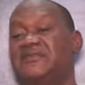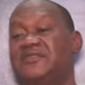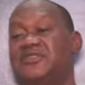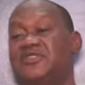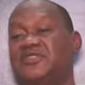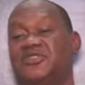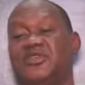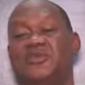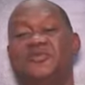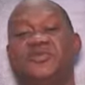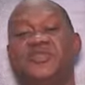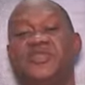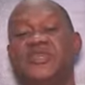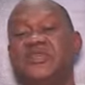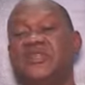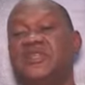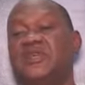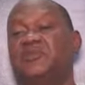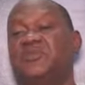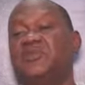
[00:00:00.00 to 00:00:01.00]

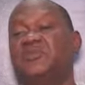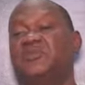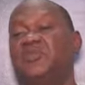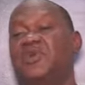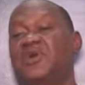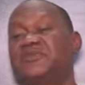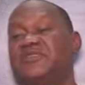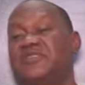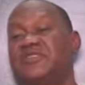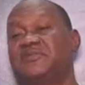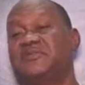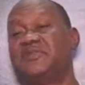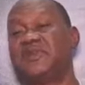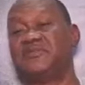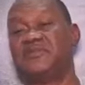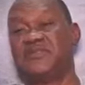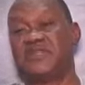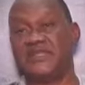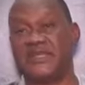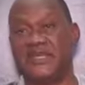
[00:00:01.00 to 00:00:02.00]
something that people have
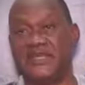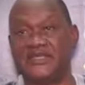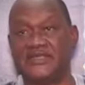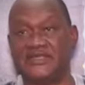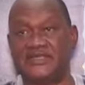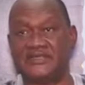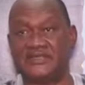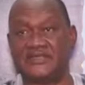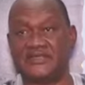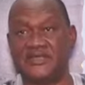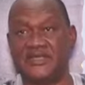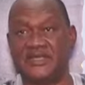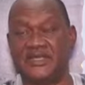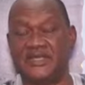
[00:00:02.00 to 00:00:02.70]
stigmatized,